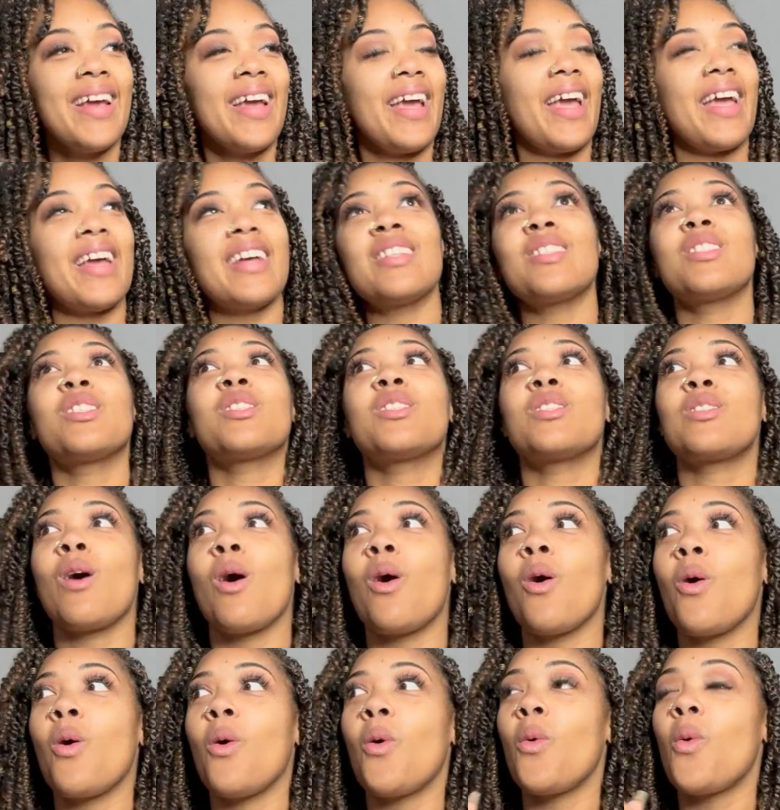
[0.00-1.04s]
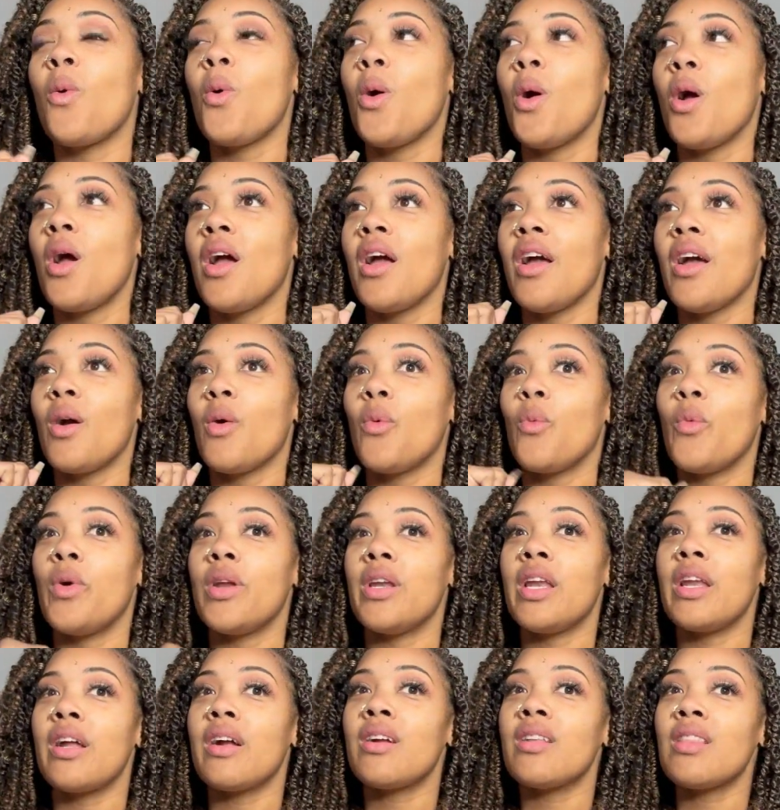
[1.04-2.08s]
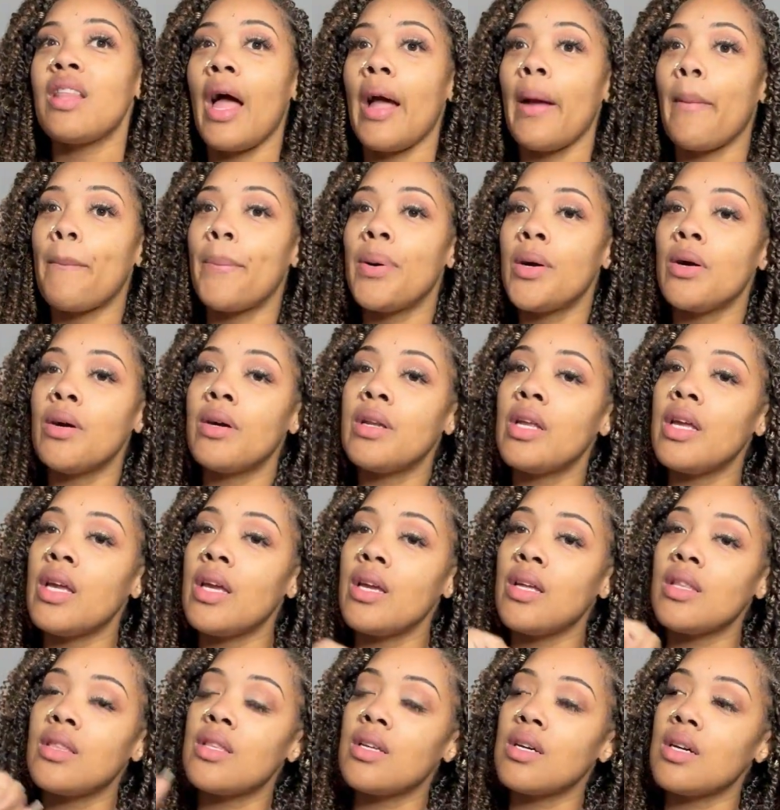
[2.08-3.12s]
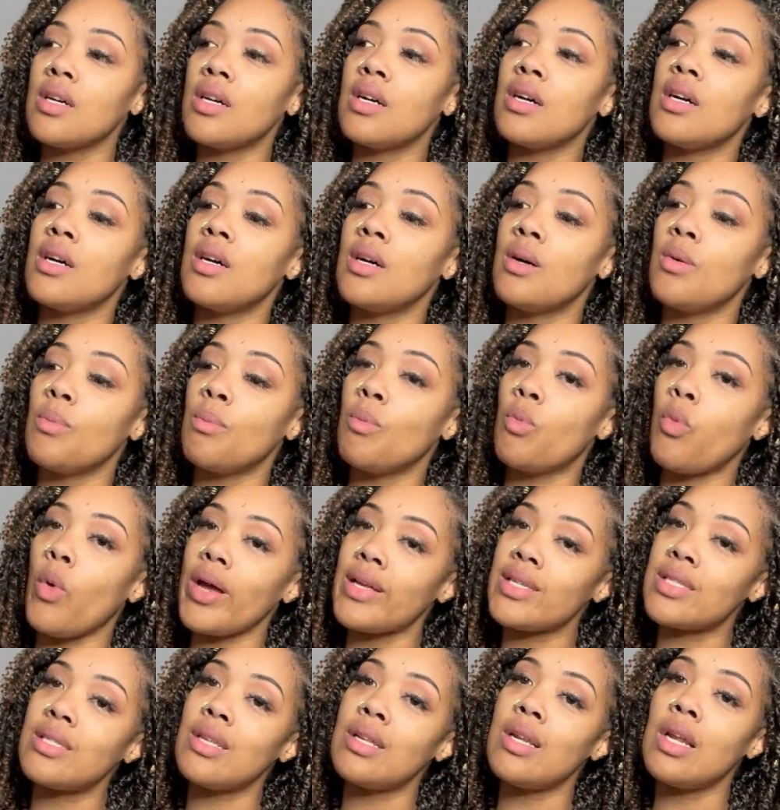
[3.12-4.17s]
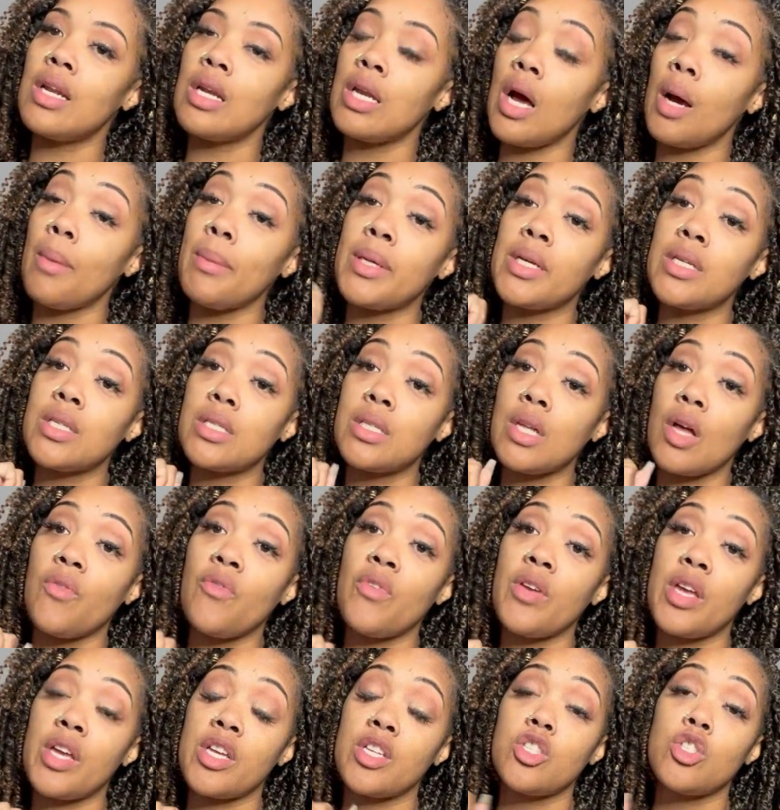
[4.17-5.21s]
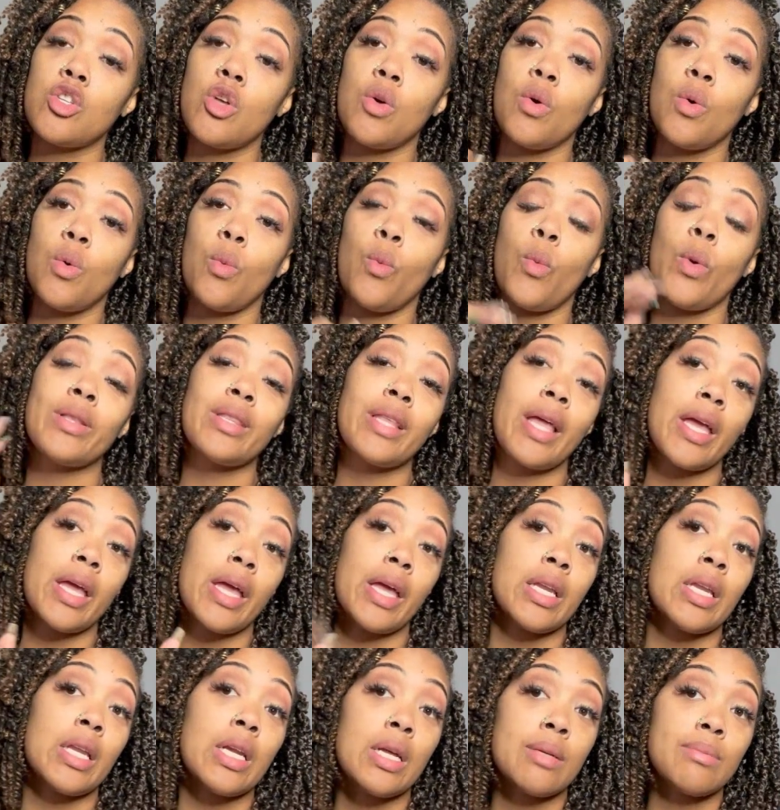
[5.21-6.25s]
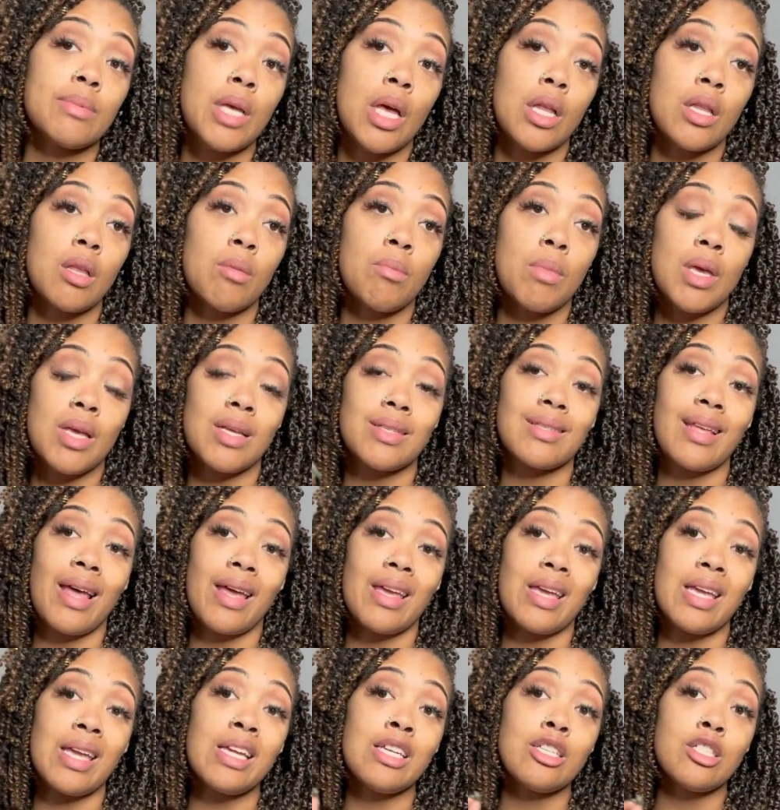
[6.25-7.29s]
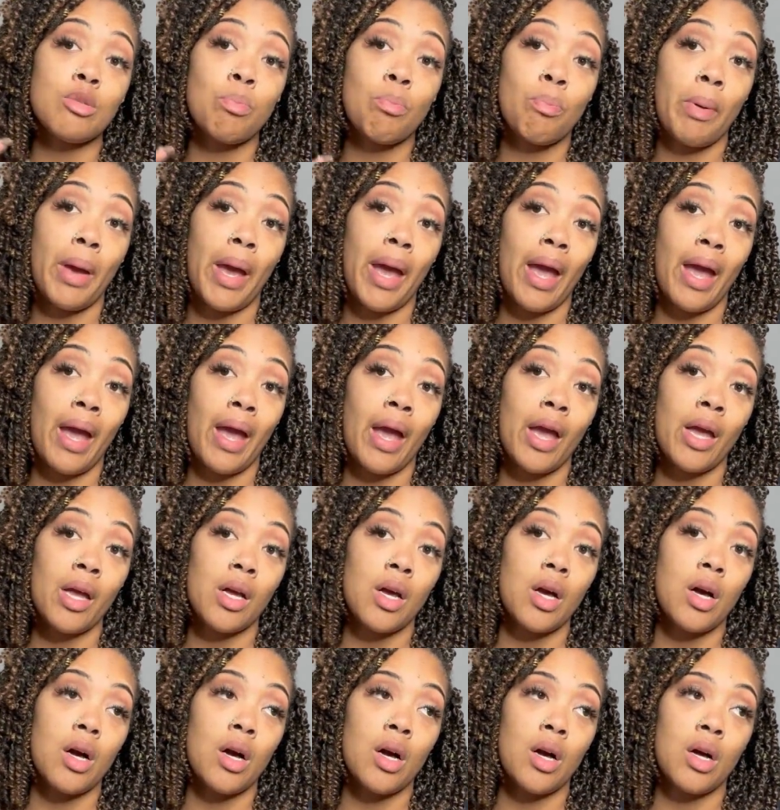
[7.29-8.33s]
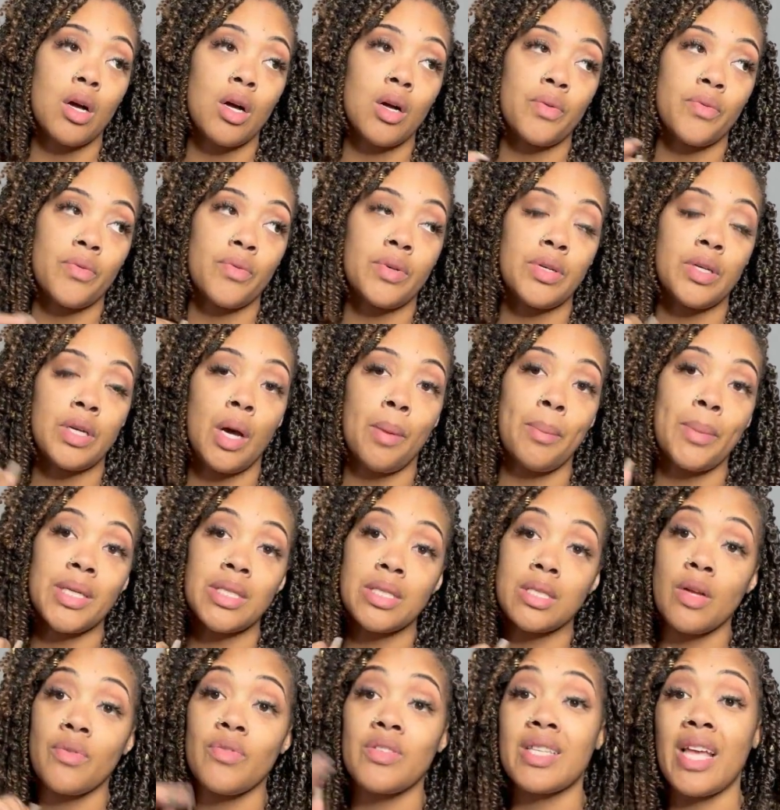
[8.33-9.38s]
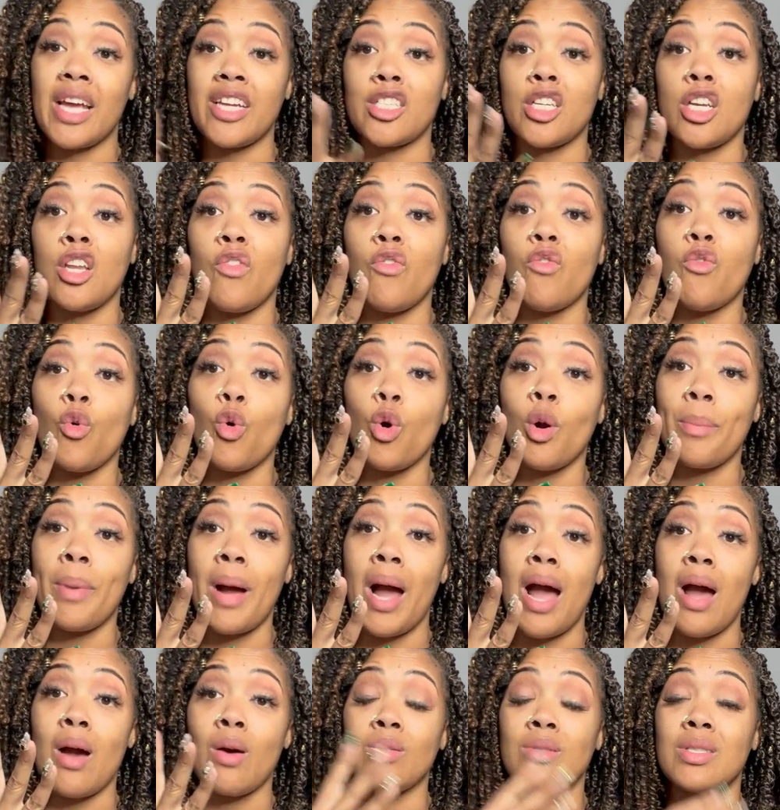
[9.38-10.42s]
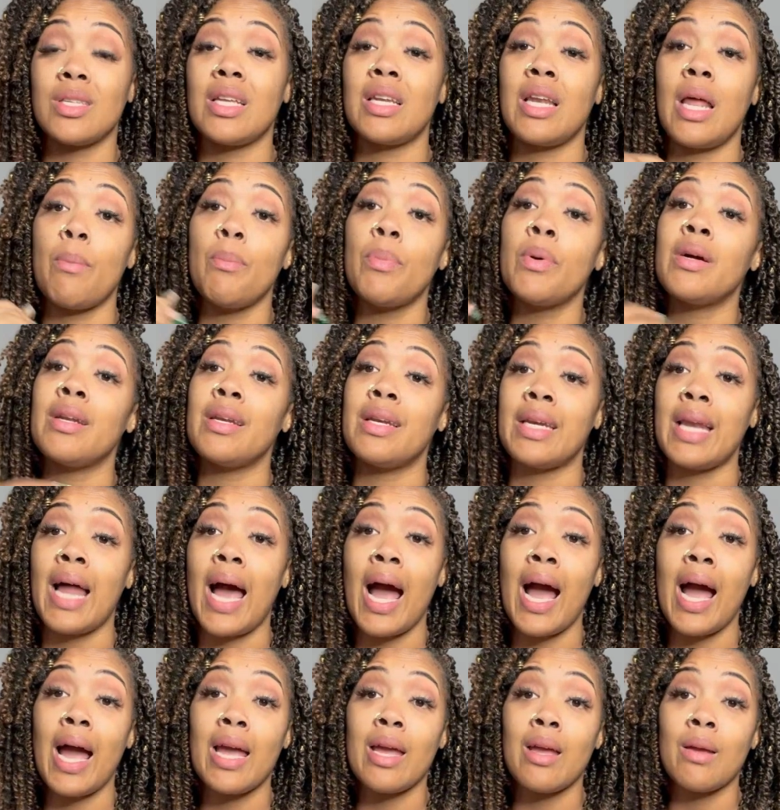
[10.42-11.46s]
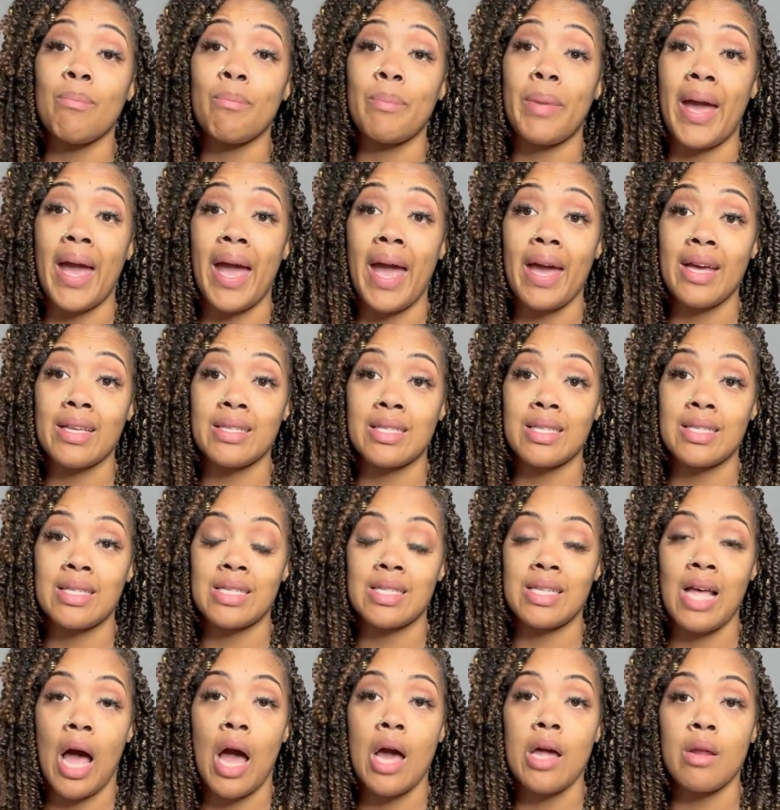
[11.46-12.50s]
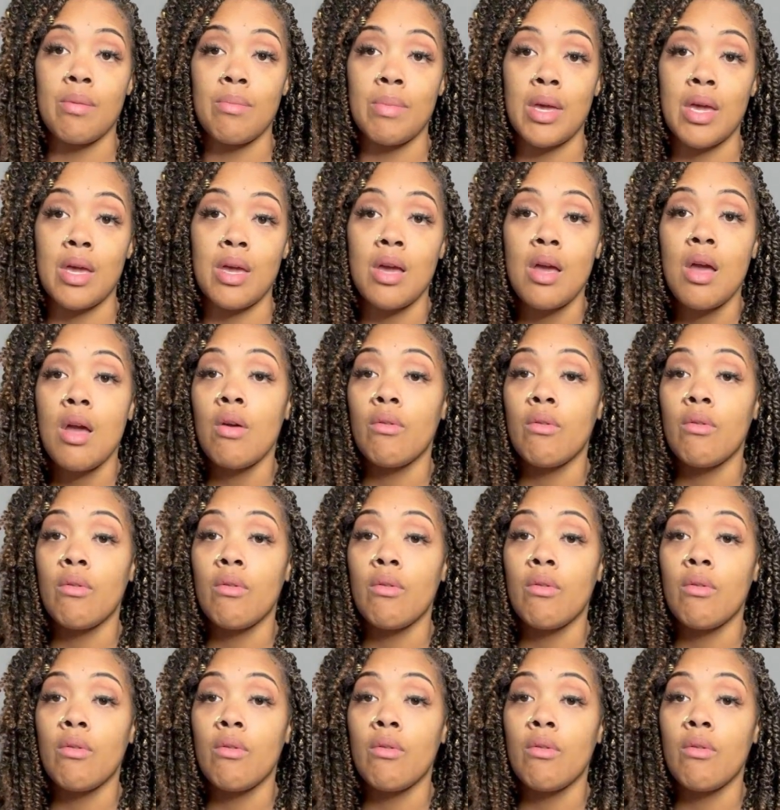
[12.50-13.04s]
And so when they're like putting the rest of the numbing stuff in, so what they ended up telling me is that each bag of numbing stuff is actually four pounds and they put nine bags inside of me.